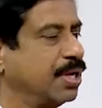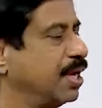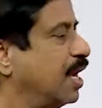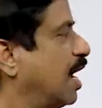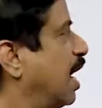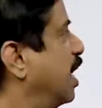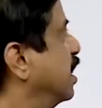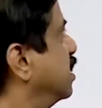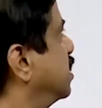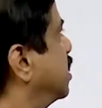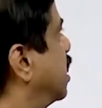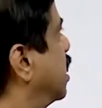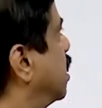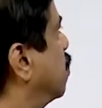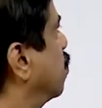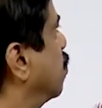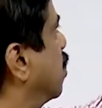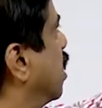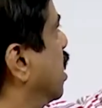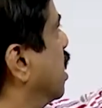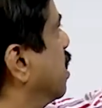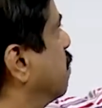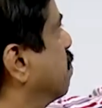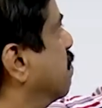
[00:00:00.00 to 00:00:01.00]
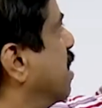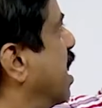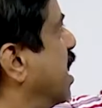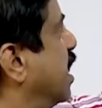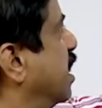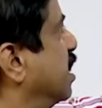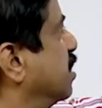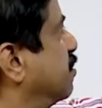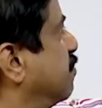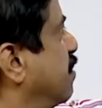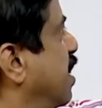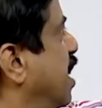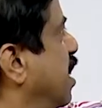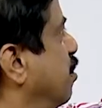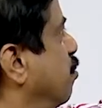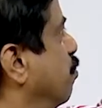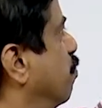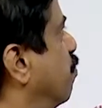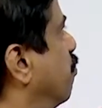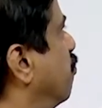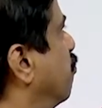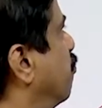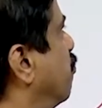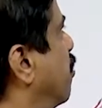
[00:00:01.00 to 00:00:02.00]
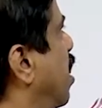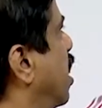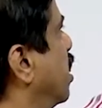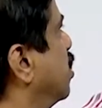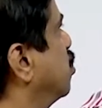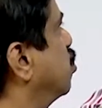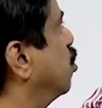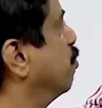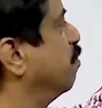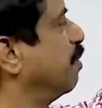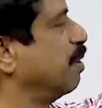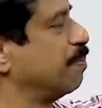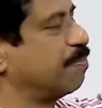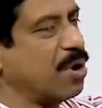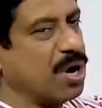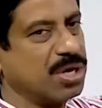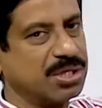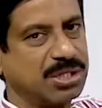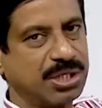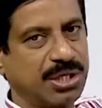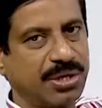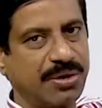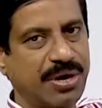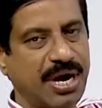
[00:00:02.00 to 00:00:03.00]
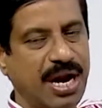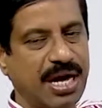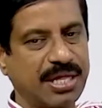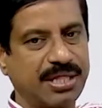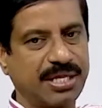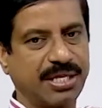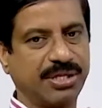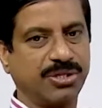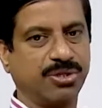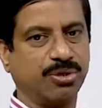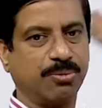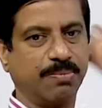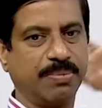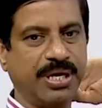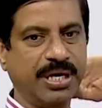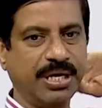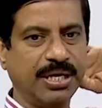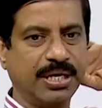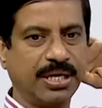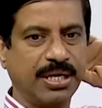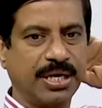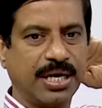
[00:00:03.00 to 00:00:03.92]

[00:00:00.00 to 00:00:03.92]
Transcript: I said to get minus value, one should be positive and other should be